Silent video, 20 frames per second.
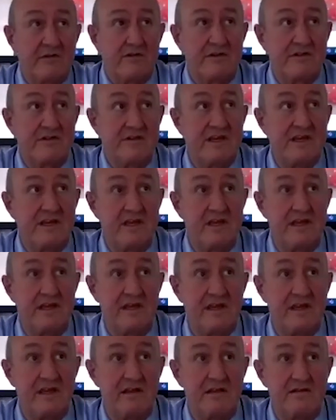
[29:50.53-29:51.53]

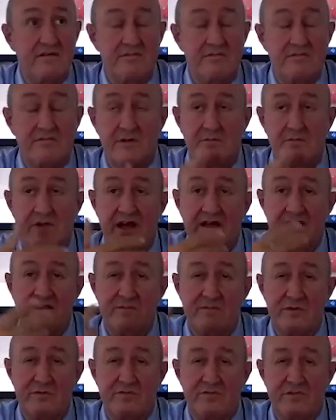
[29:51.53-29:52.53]
the
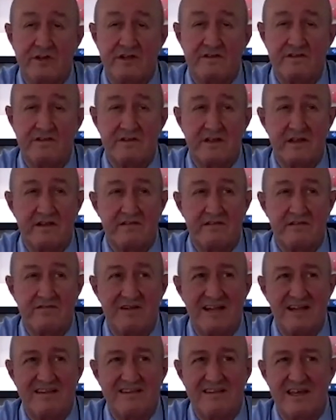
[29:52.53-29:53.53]
maximum distance,
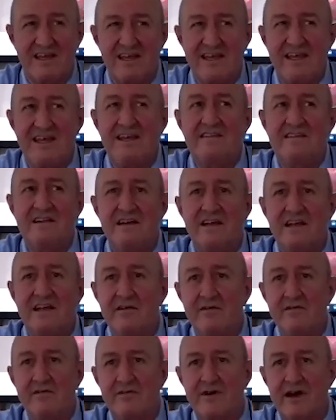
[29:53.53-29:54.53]
let's say
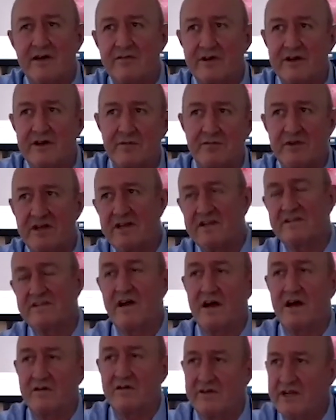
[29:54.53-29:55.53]
easily 500 meters, a
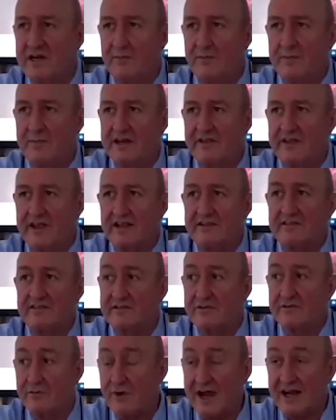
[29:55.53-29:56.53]
half kilometer. That's
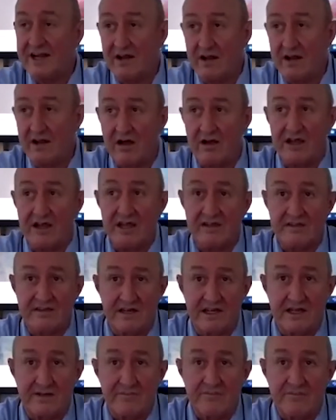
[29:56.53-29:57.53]
quite long,
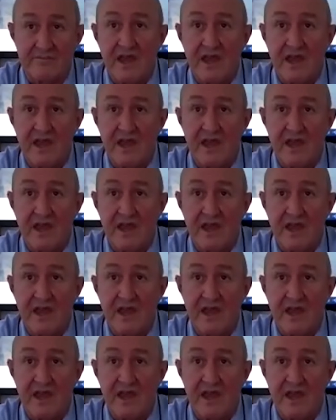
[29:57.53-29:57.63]
easily.